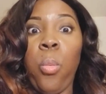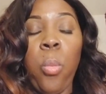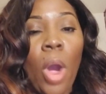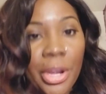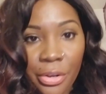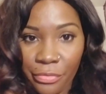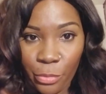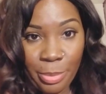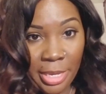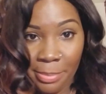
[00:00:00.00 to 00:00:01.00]
wonderful
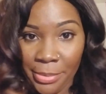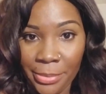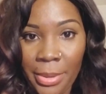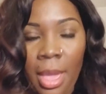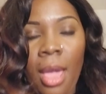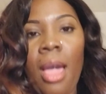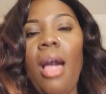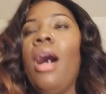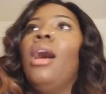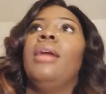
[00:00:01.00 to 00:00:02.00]
people.
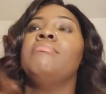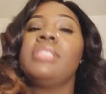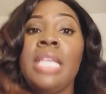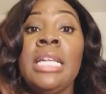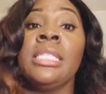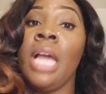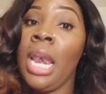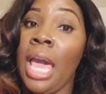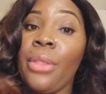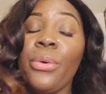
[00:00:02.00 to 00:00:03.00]
And a
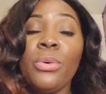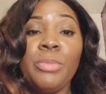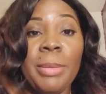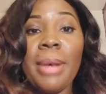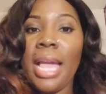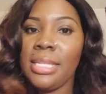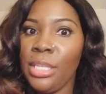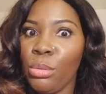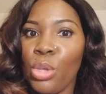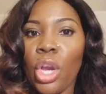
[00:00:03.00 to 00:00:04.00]
lot of those people I
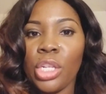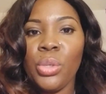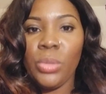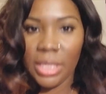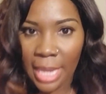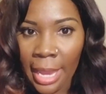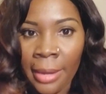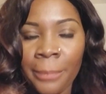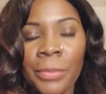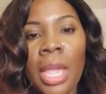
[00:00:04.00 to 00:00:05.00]
still talk to
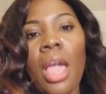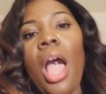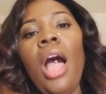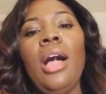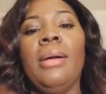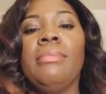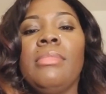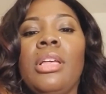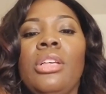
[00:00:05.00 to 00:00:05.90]
today. I not